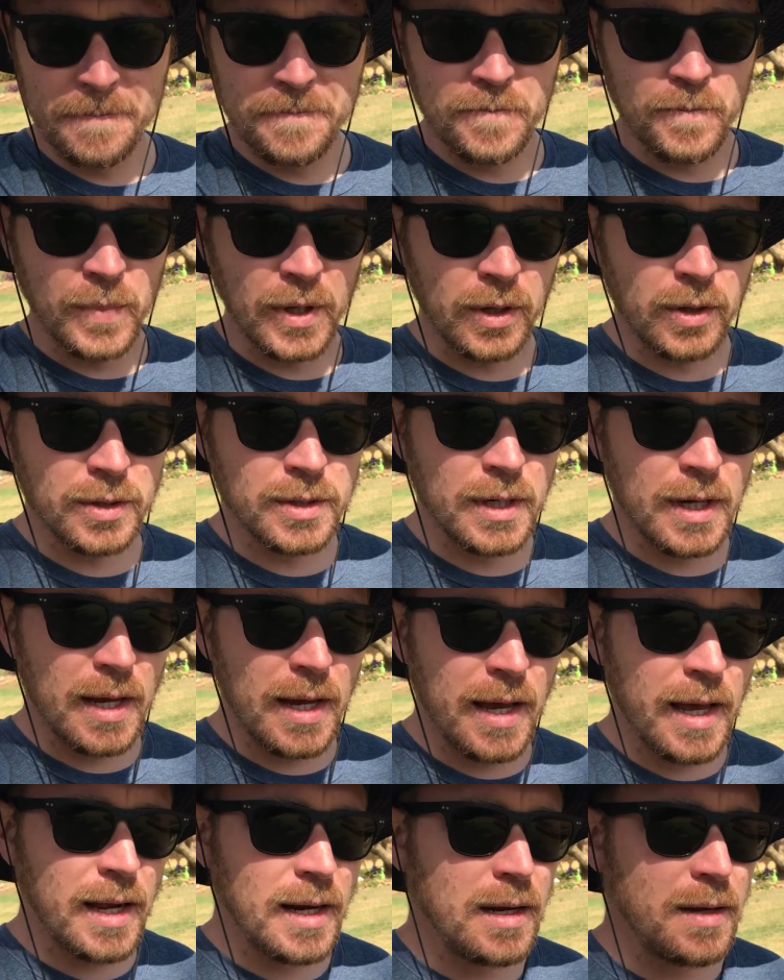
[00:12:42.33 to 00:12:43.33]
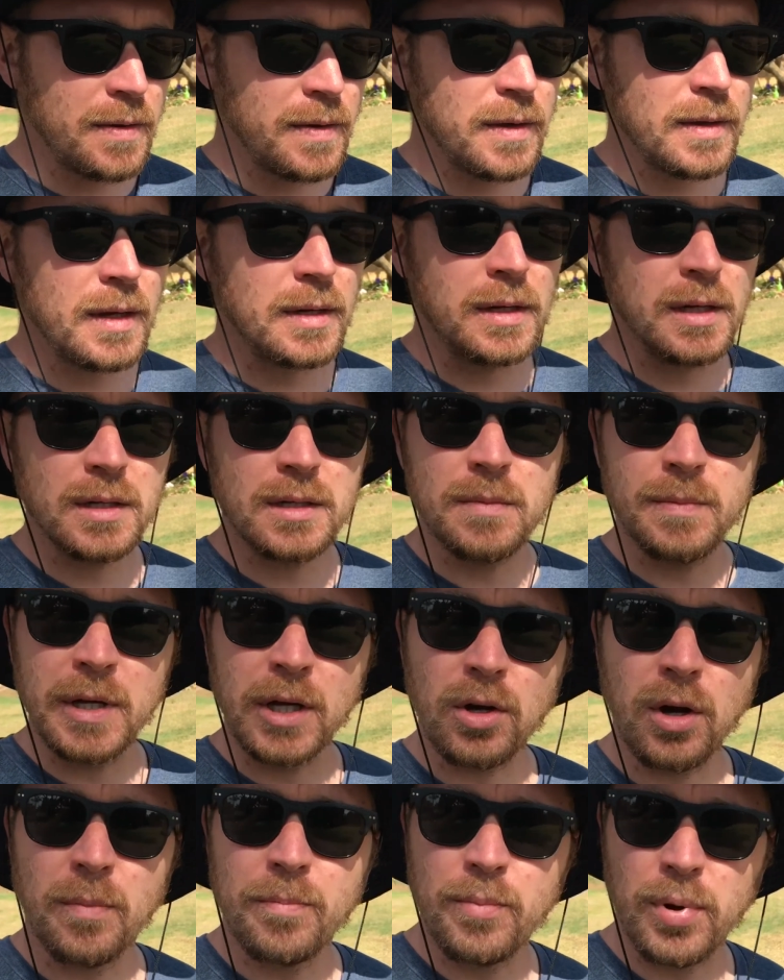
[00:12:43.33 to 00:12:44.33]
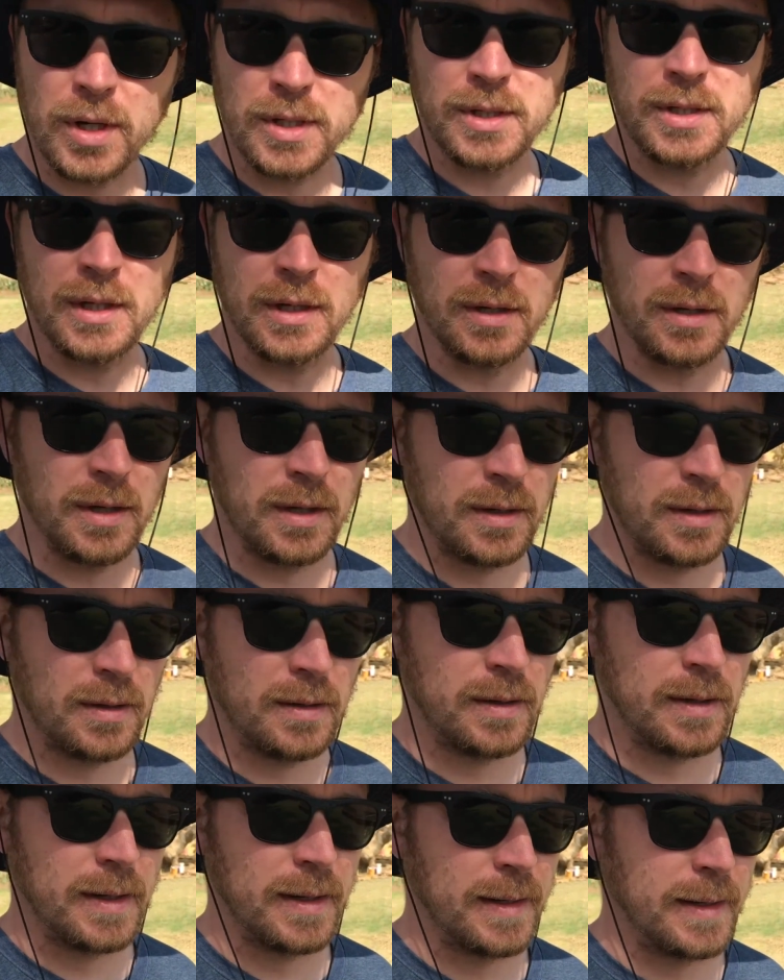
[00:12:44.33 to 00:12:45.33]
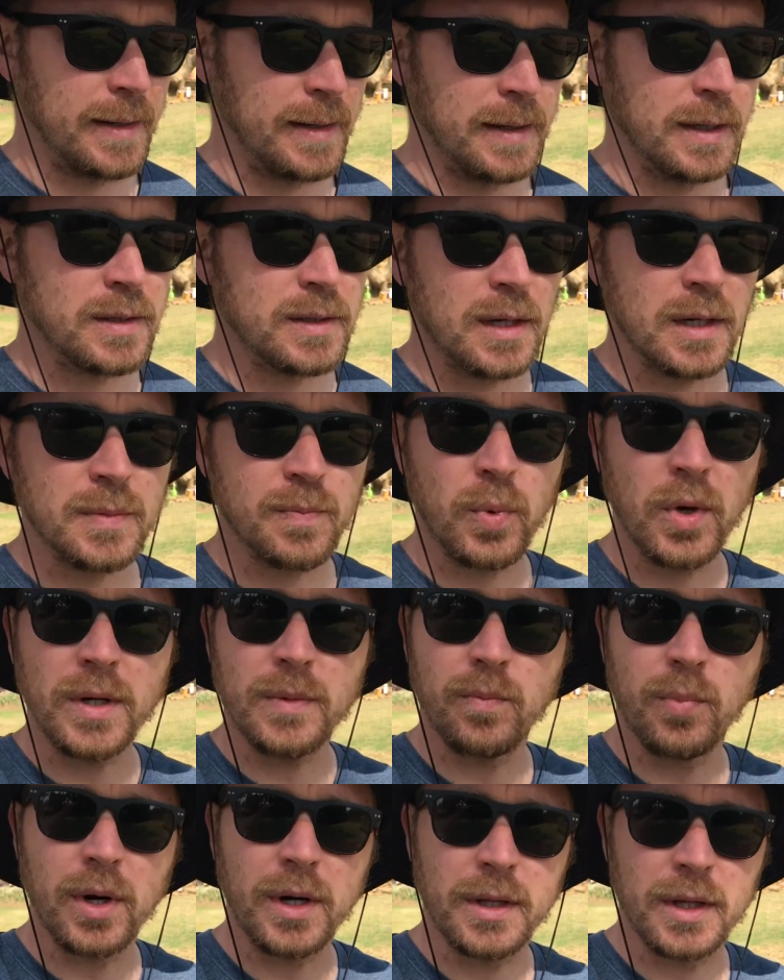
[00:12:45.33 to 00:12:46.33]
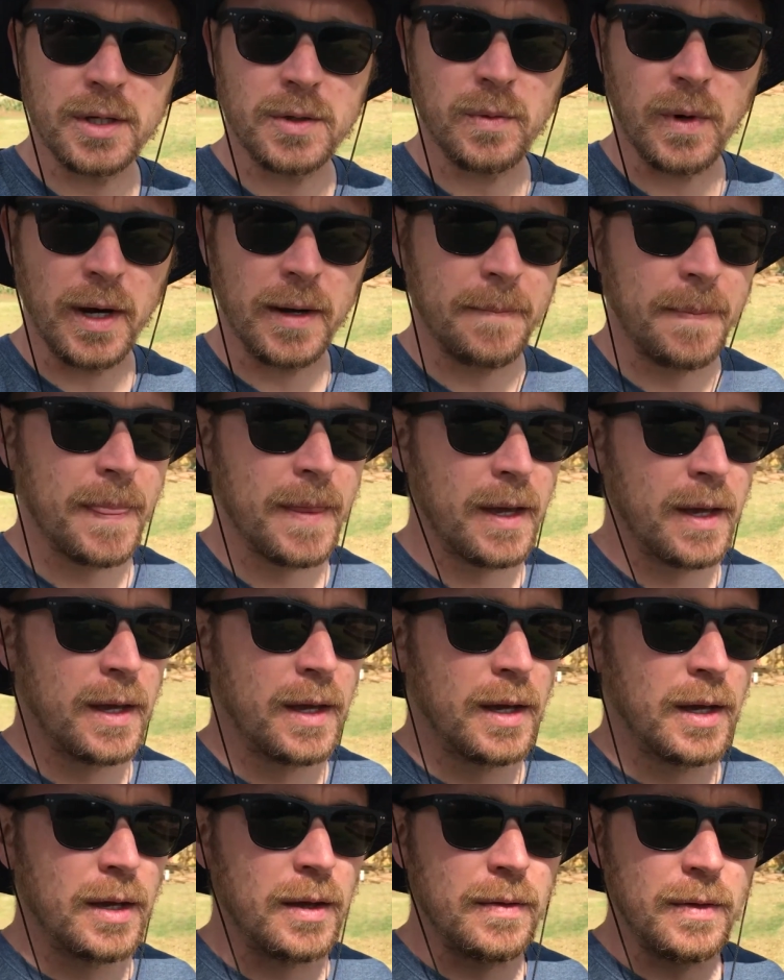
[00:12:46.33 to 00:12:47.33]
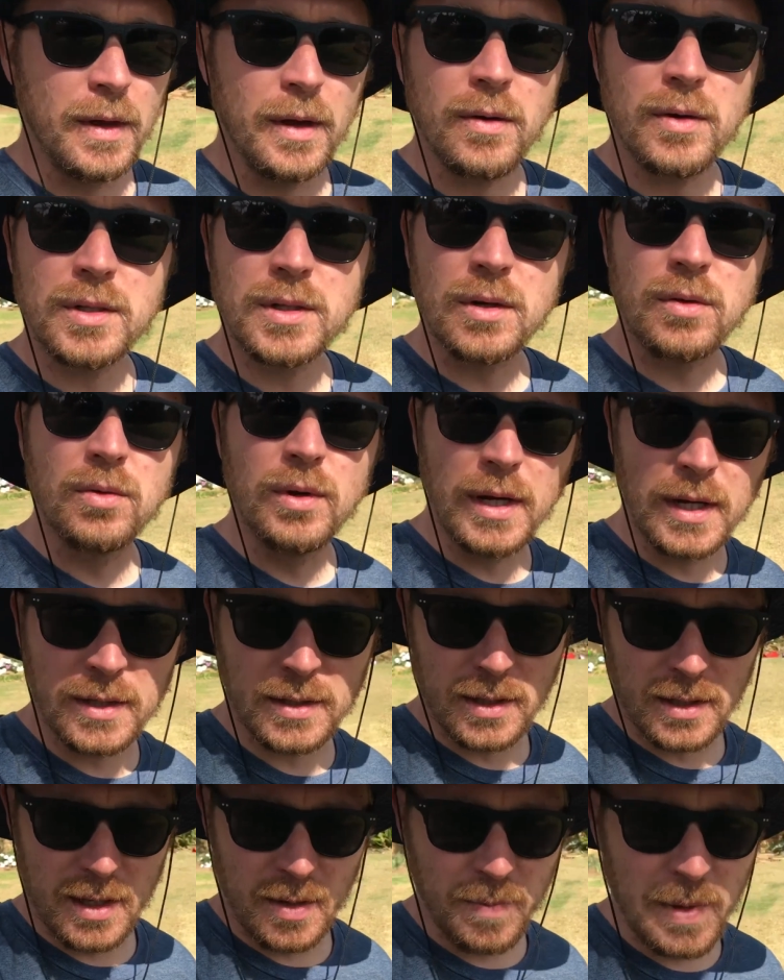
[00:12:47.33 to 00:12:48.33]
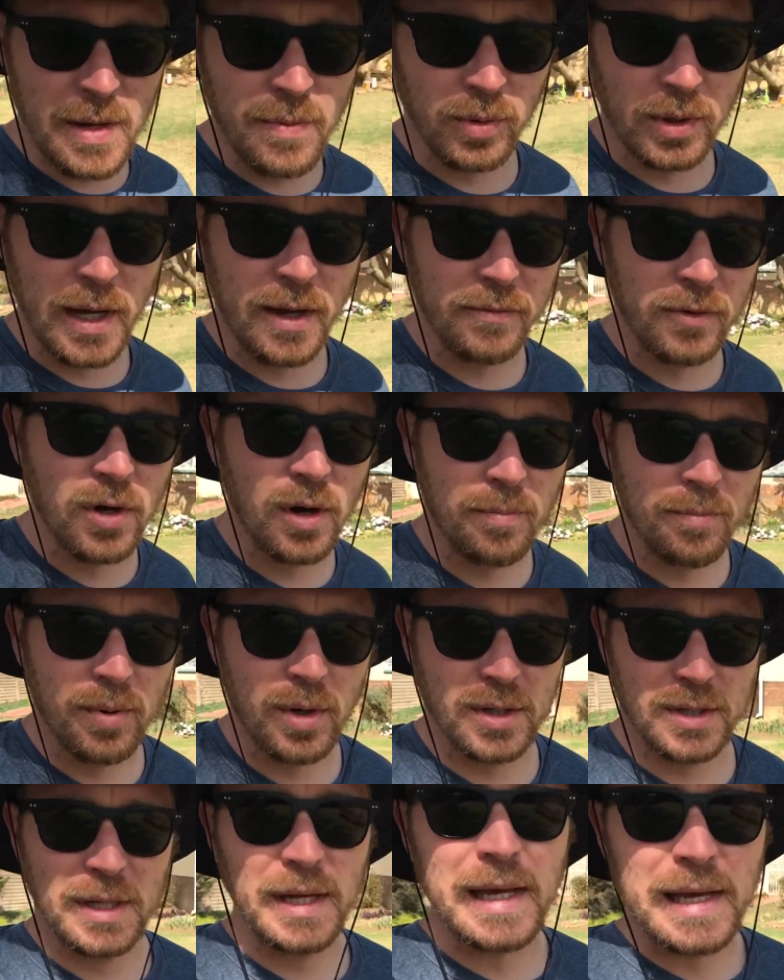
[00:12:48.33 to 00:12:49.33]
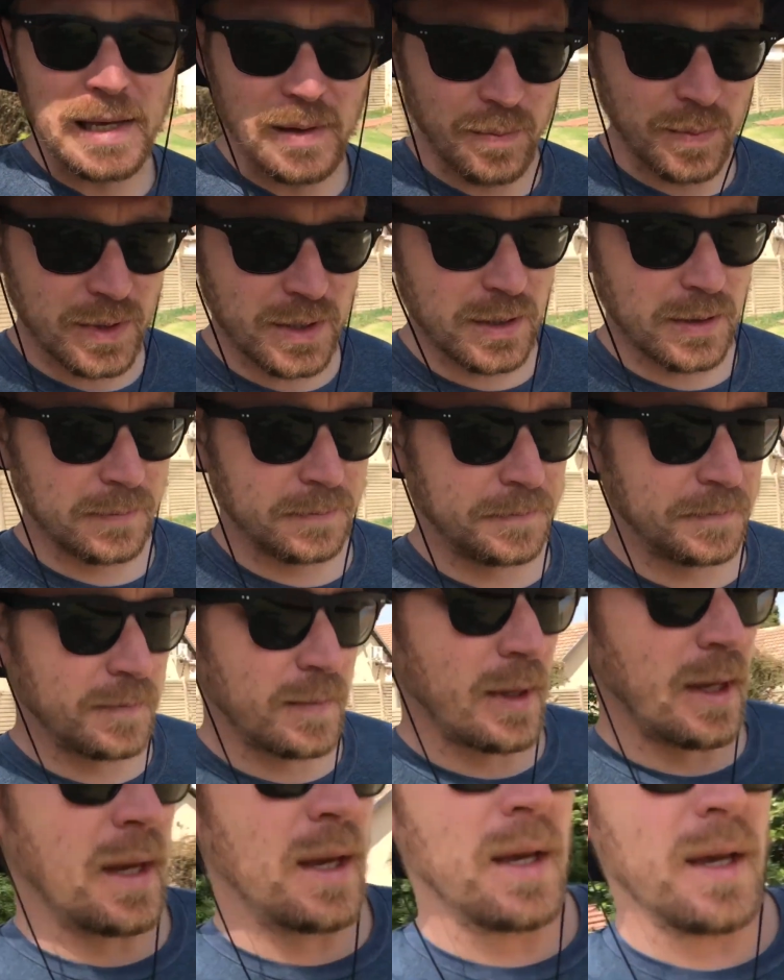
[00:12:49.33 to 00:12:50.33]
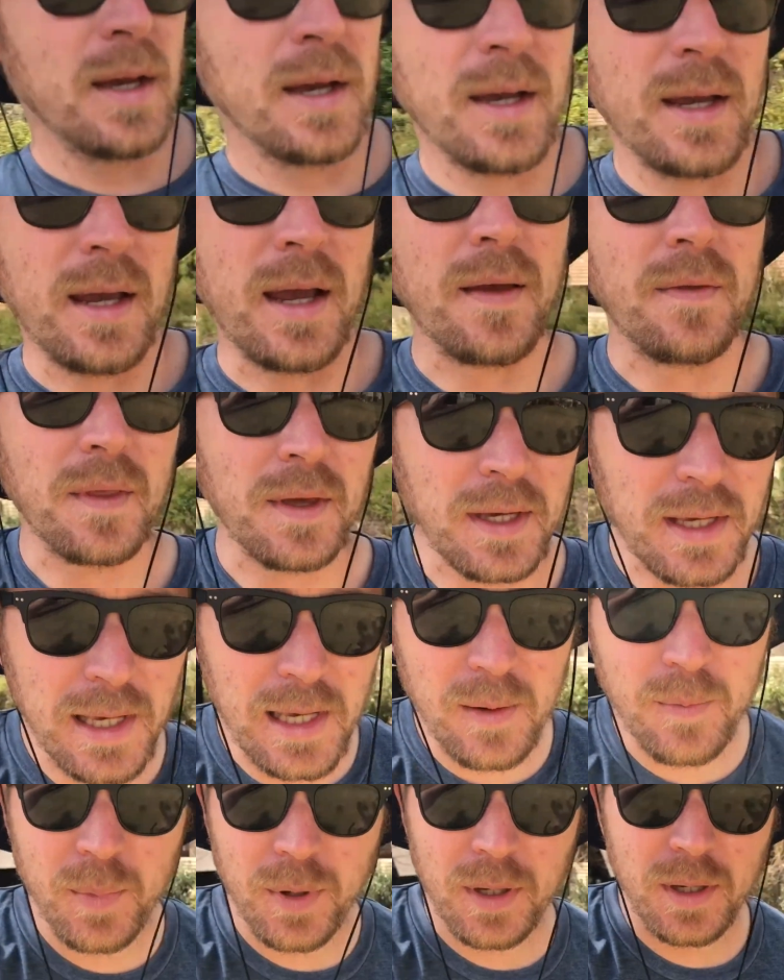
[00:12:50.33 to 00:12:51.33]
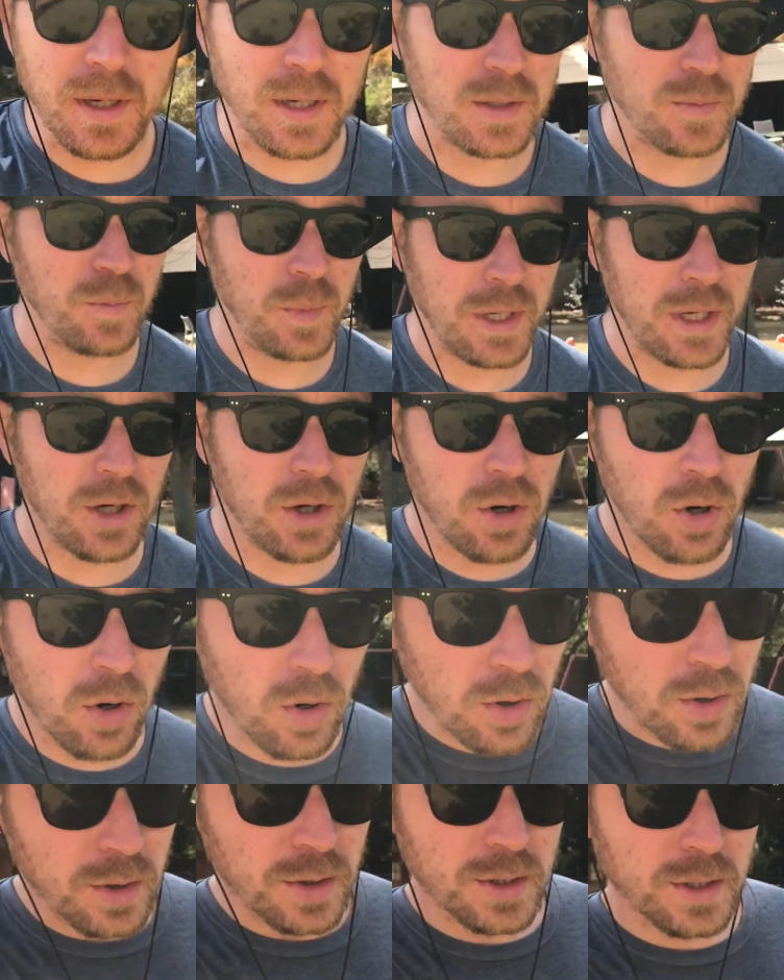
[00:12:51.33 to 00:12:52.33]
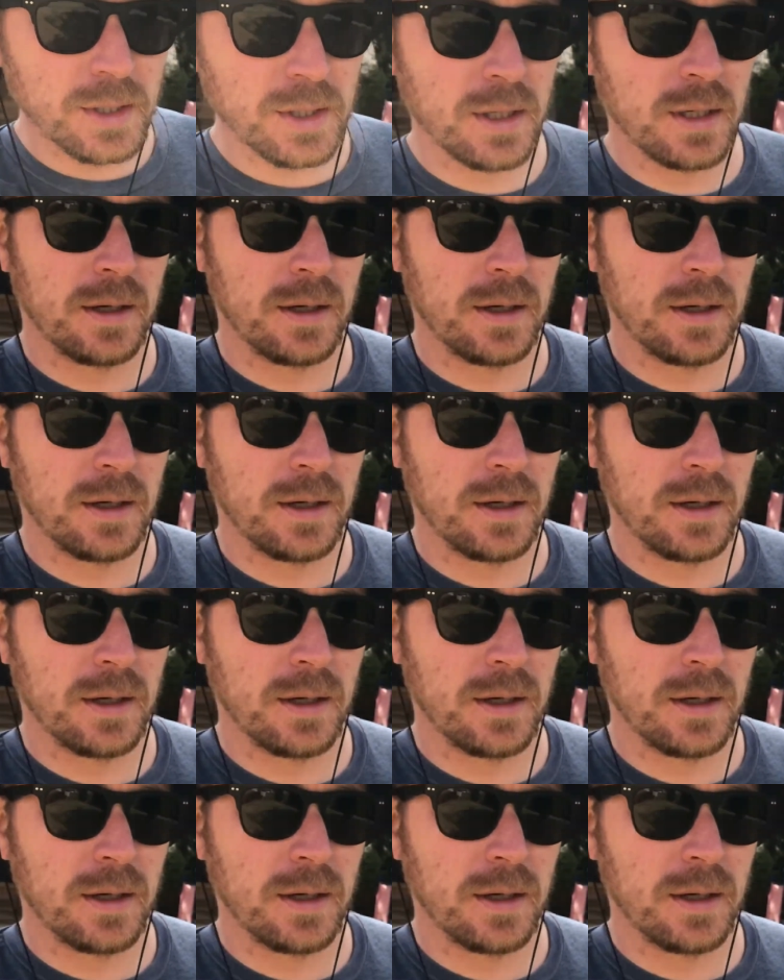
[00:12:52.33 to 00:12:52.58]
Because anything that needs to be composted, let's put it this way. There is a reason that people have compost heaps. And the heap is because